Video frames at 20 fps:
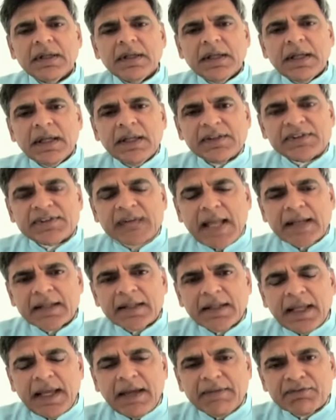is that
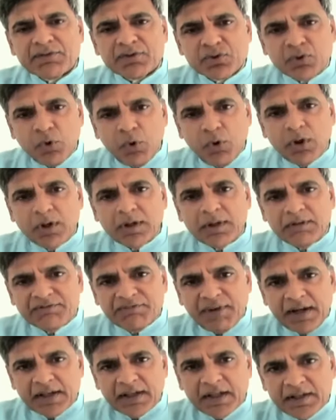they have told the
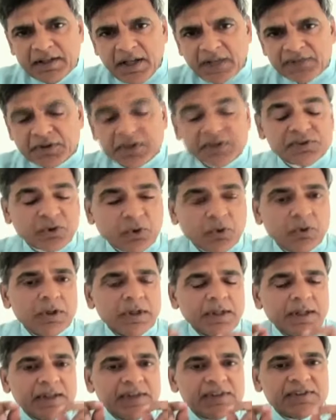fund industry. So
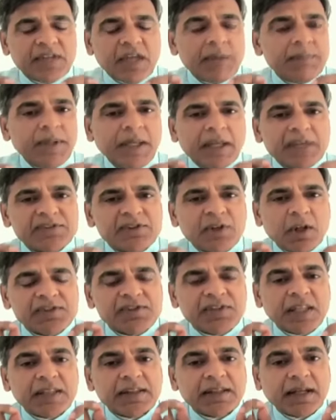SEBI has not
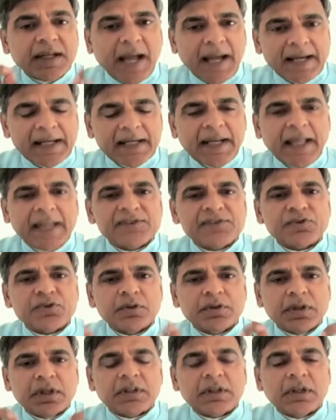set the guidelines to
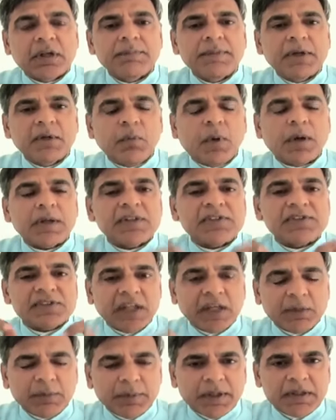determine what is
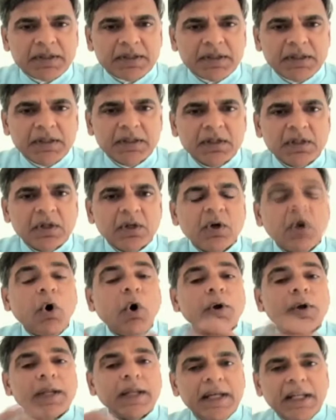liquidity
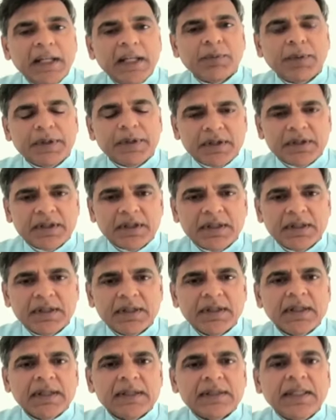or illiquidity.
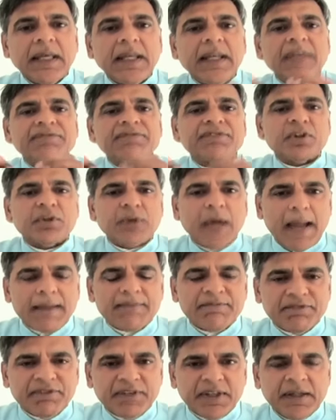They left it to
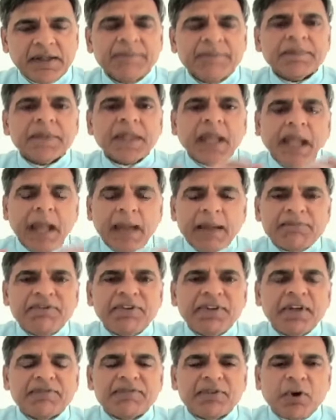AMFI. AMFI,
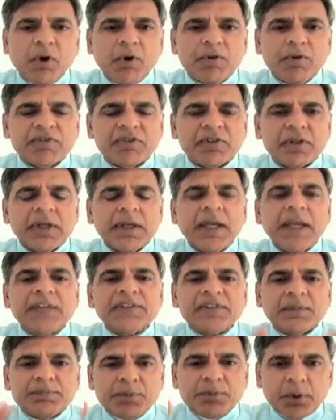of course, is a
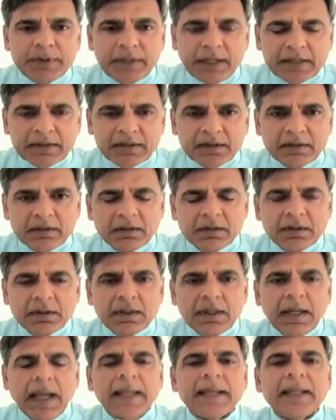protector
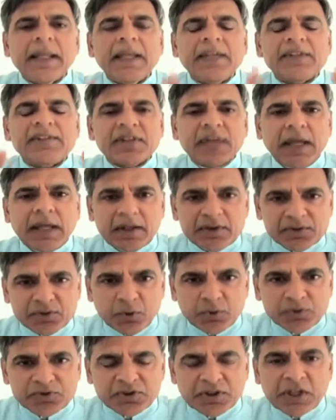and is an
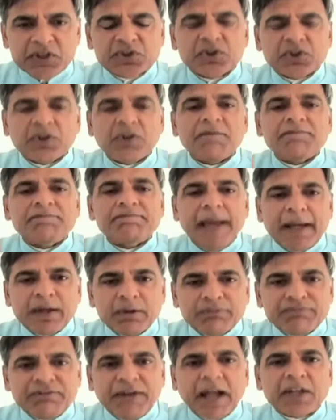association of
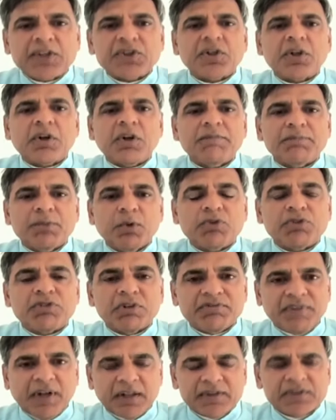manufactured of mutual
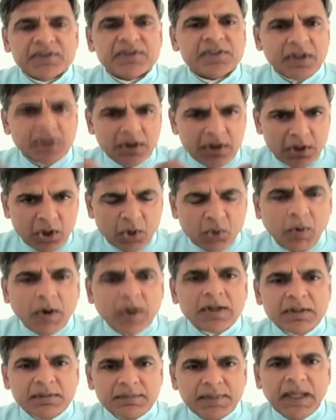funds.
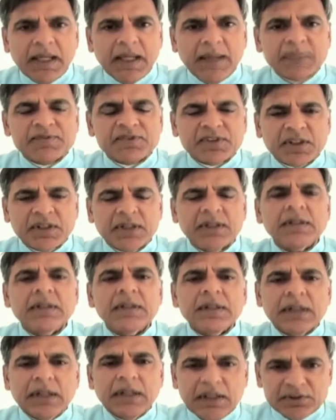Quantum AMC
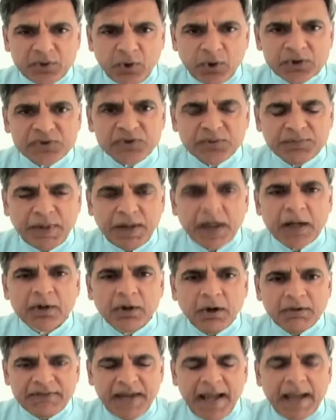is also part
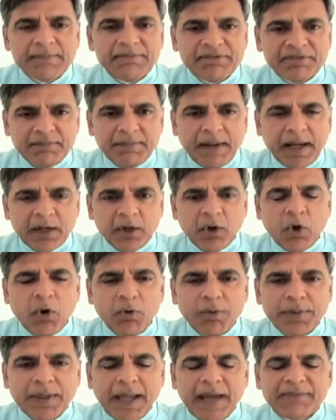of AMFI by law.
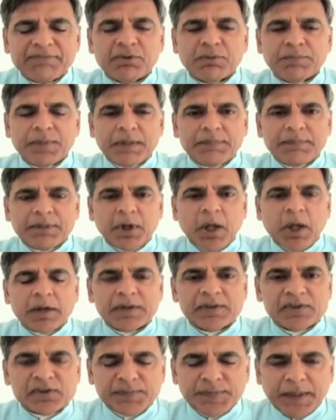We have to be, but not in
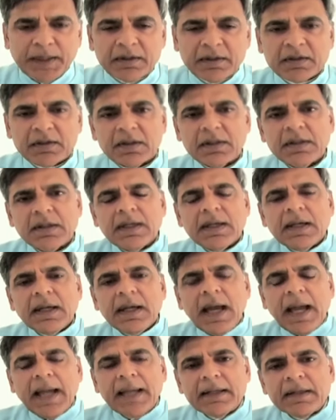spirit.
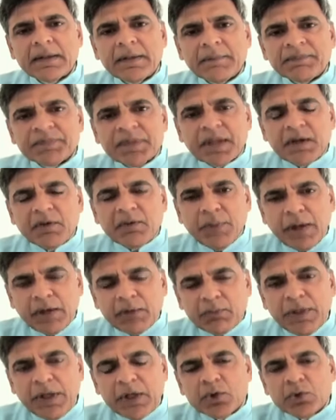And when
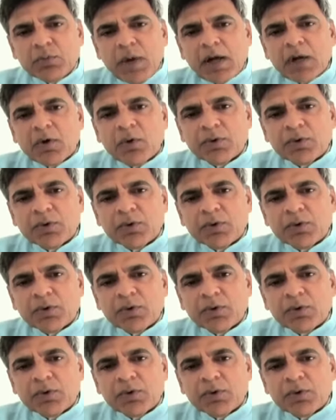we do our own